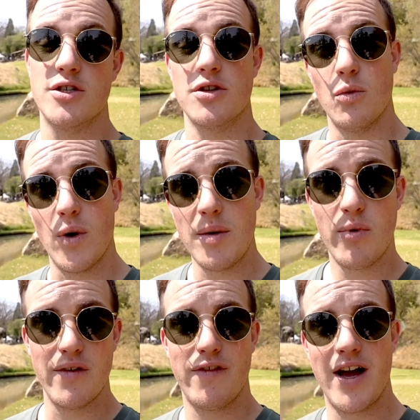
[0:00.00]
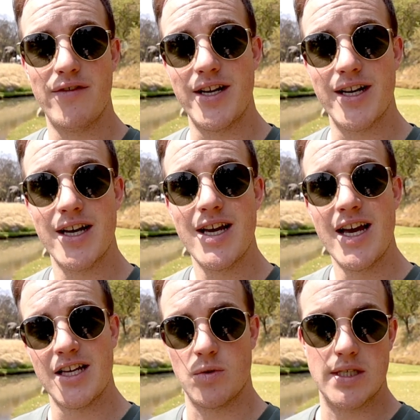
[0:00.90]
so the 1.5 litre
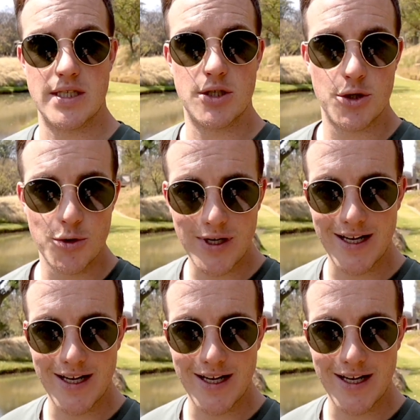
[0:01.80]
as well as the 2